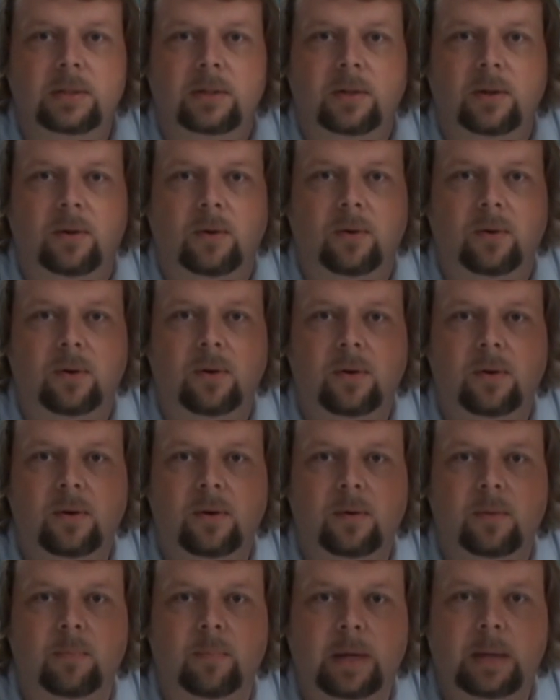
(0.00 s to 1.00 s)
guitar
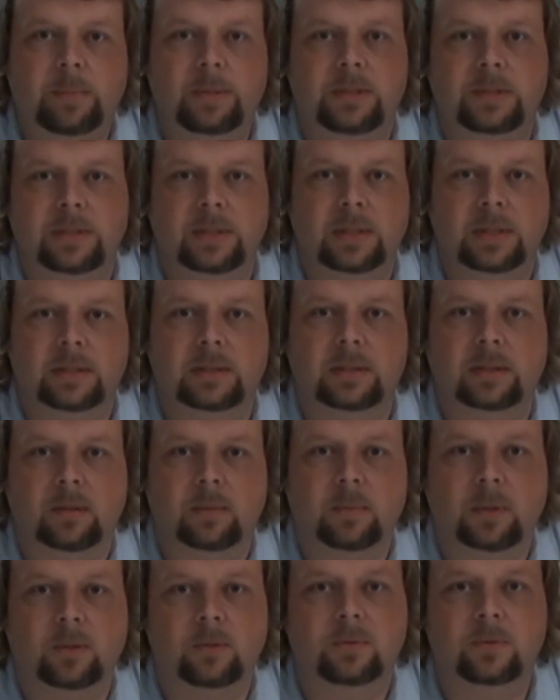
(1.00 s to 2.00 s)
maybe six at
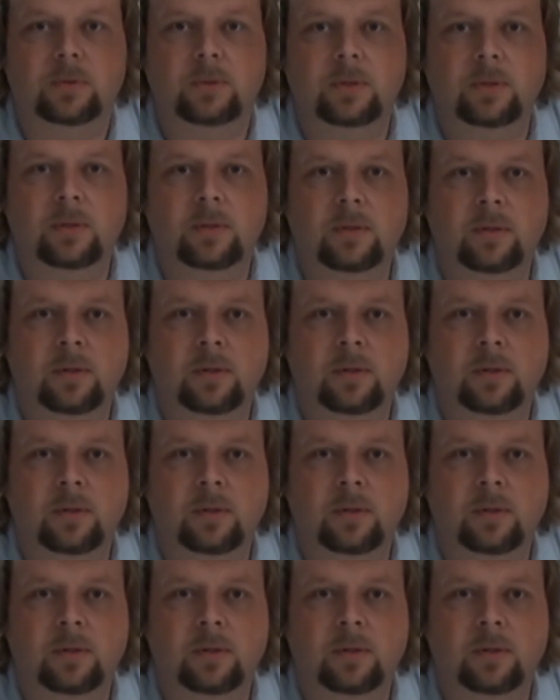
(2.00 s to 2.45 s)
the most